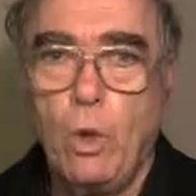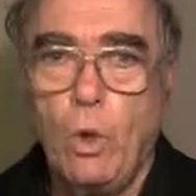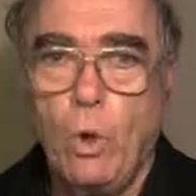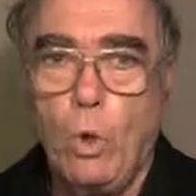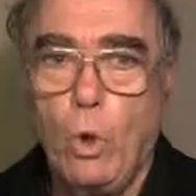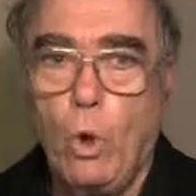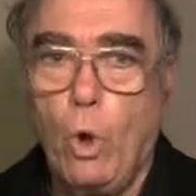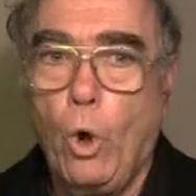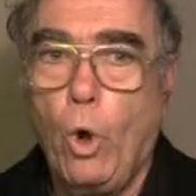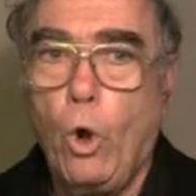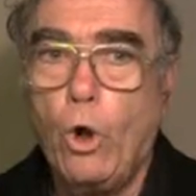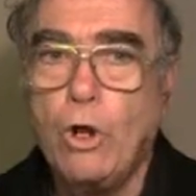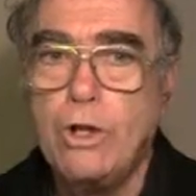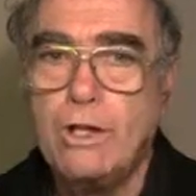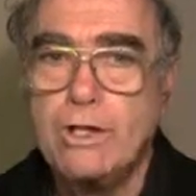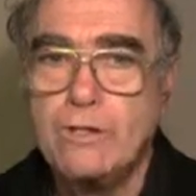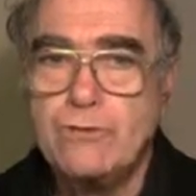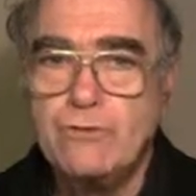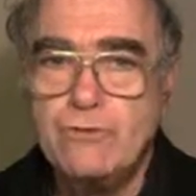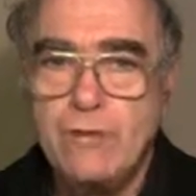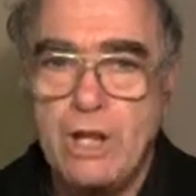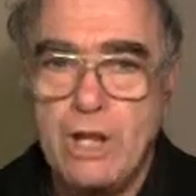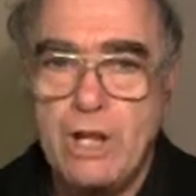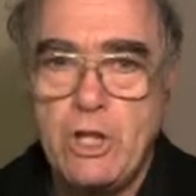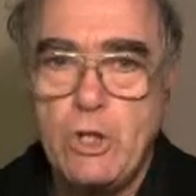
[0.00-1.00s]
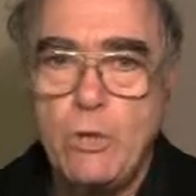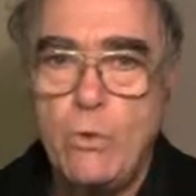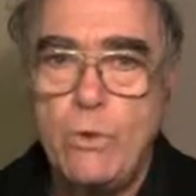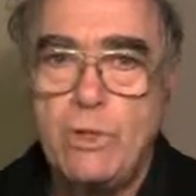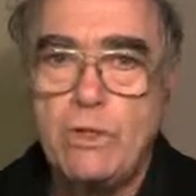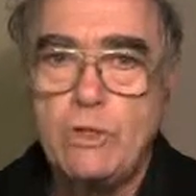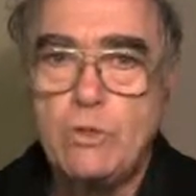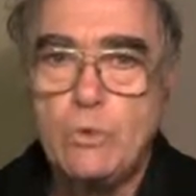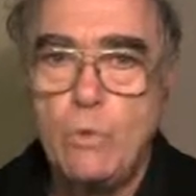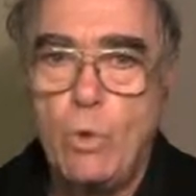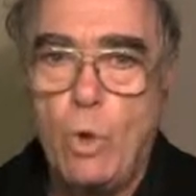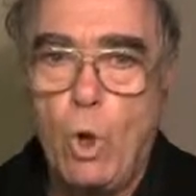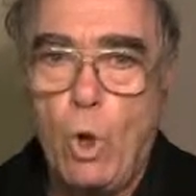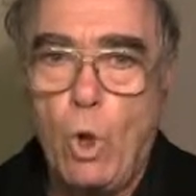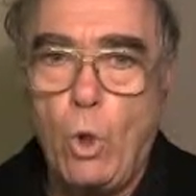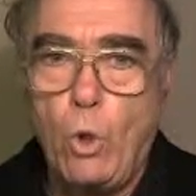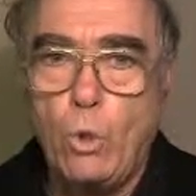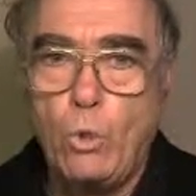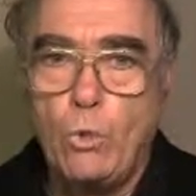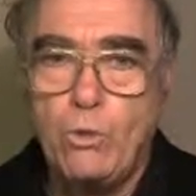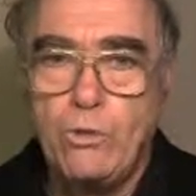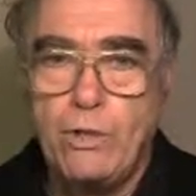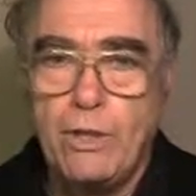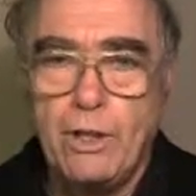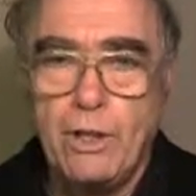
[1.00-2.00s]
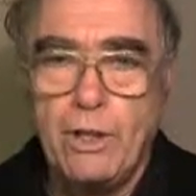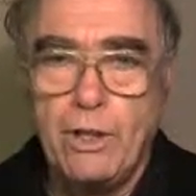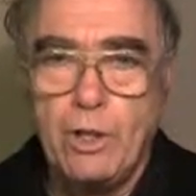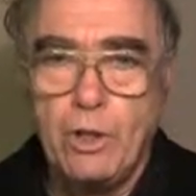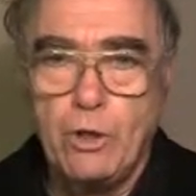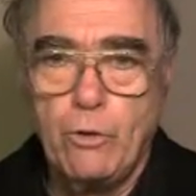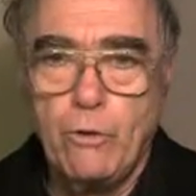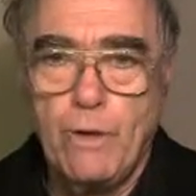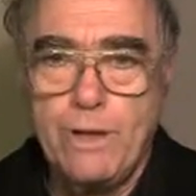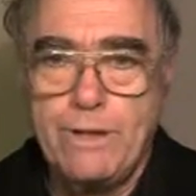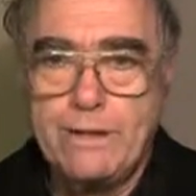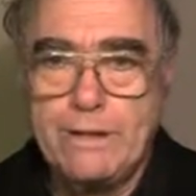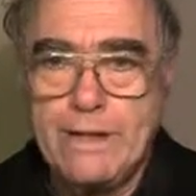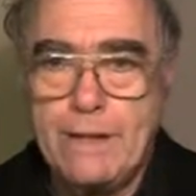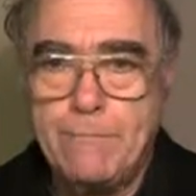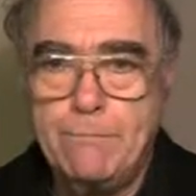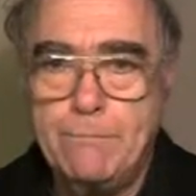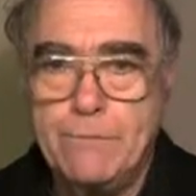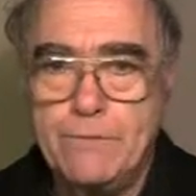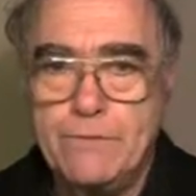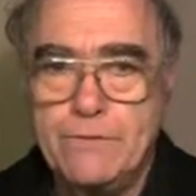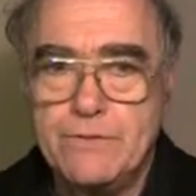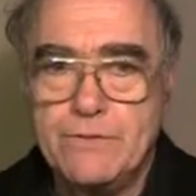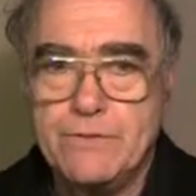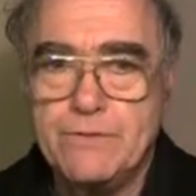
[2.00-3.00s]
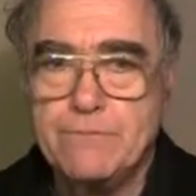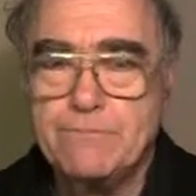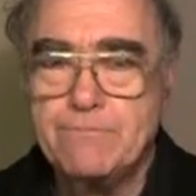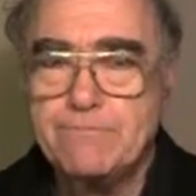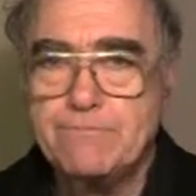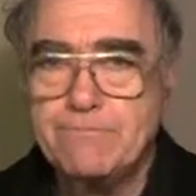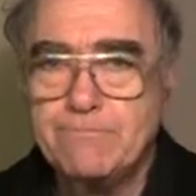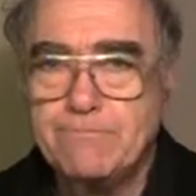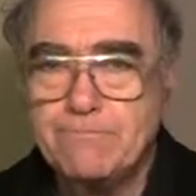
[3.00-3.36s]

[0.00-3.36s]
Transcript: or continuing to hold great numbers.